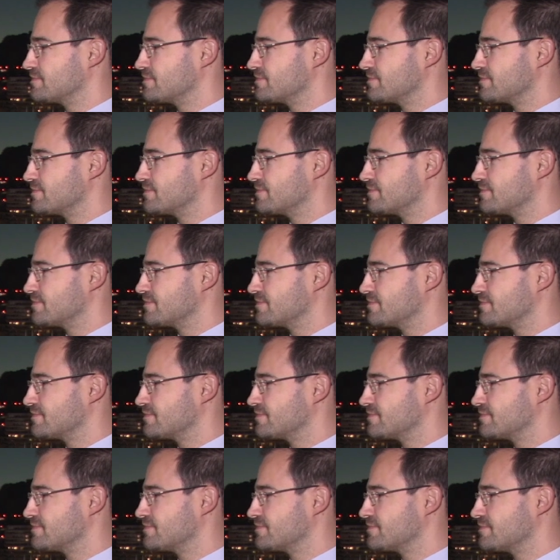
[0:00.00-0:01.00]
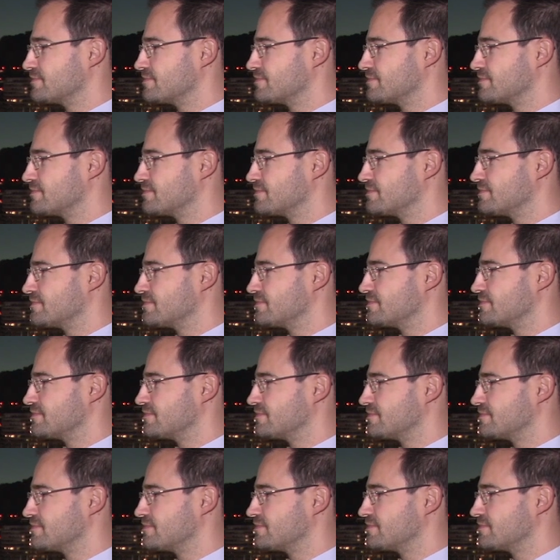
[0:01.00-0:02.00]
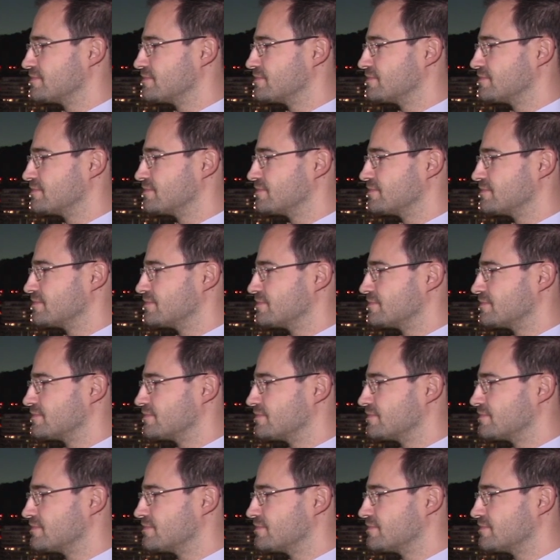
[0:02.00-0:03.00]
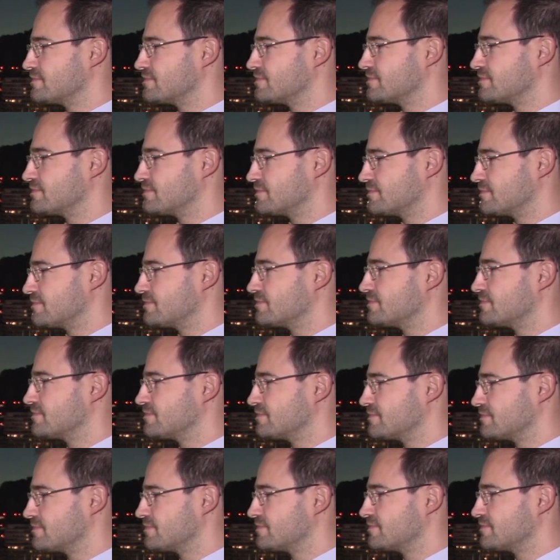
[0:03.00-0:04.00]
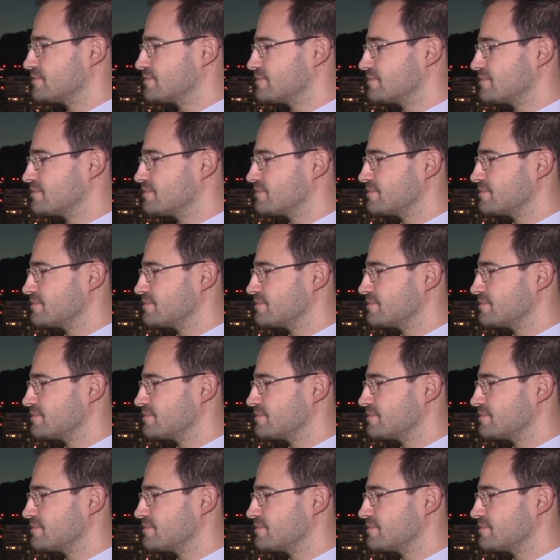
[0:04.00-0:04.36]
[no speech]